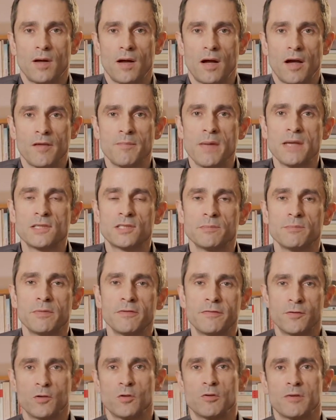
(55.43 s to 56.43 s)
I mentioned
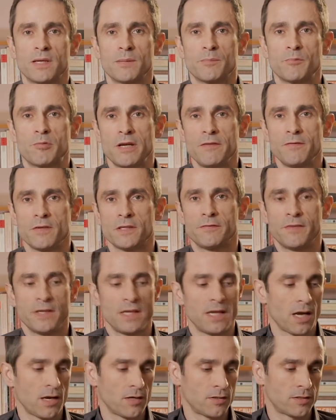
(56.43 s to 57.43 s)
before in the previous
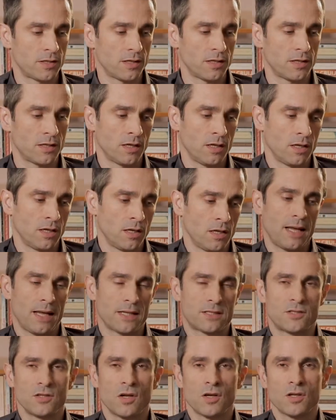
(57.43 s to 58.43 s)
videos that
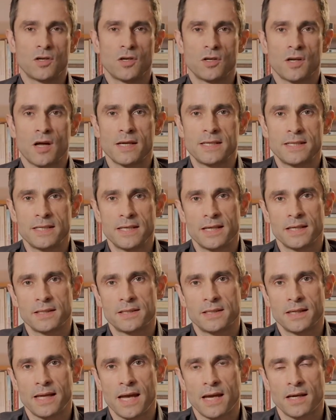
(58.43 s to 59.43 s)
it's not a good idea
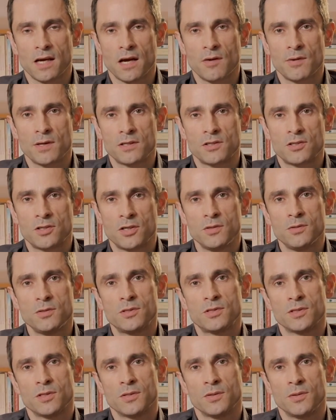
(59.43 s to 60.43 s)
to get going too
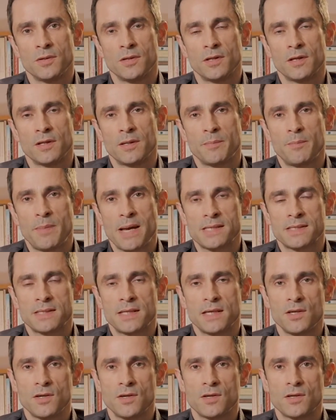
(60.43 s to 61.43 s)
soon, that the best
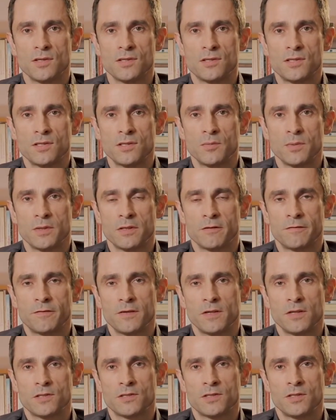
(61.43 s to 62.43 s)
thing you can do with the
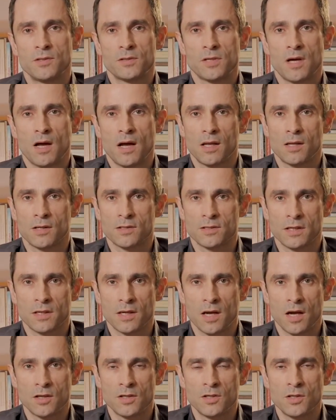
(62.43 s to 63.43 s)
first 2 tiles
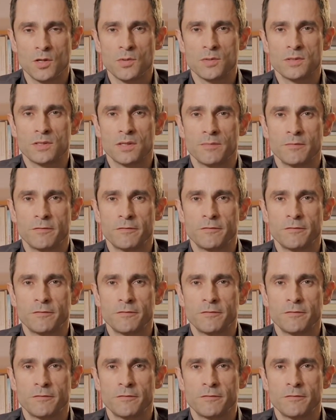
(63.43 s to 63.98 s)
are use them